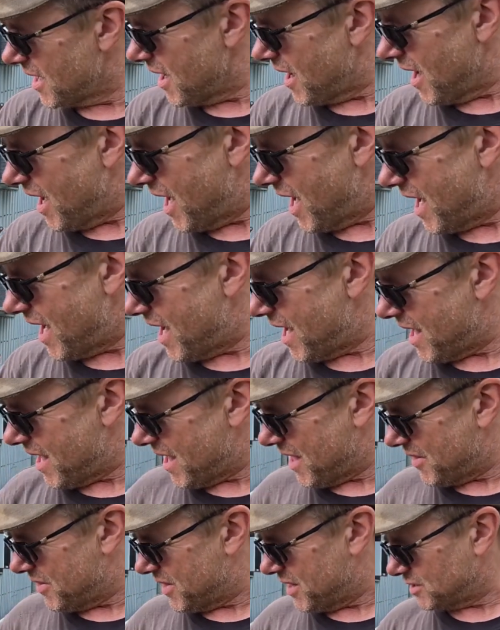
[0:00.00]

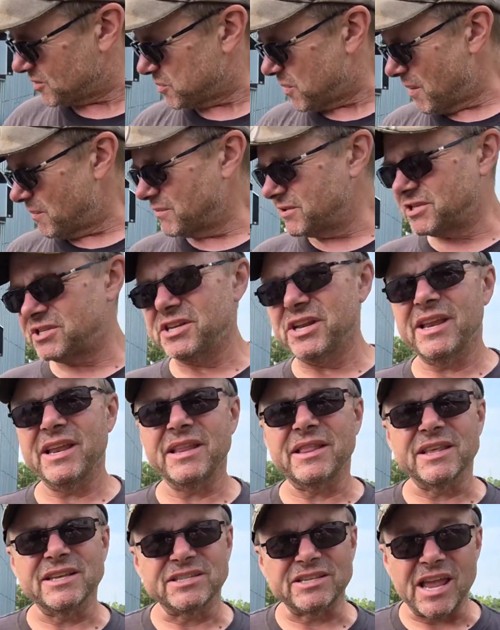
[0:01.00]

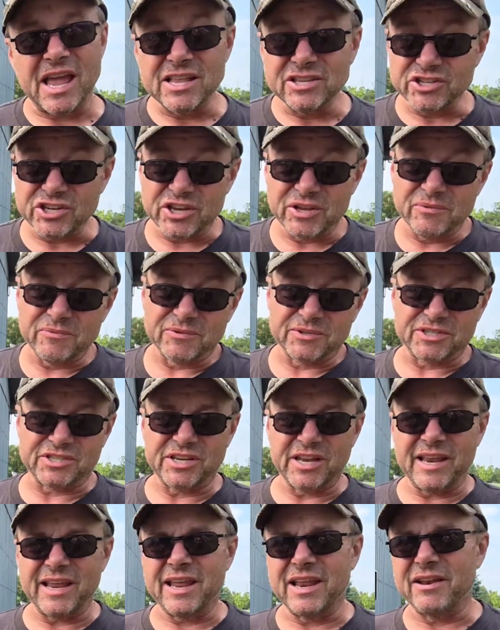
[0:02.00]
this engine was
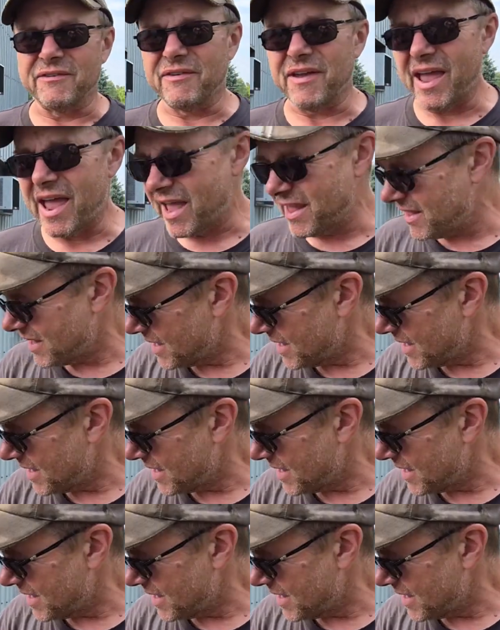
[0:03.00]
sitting in a van,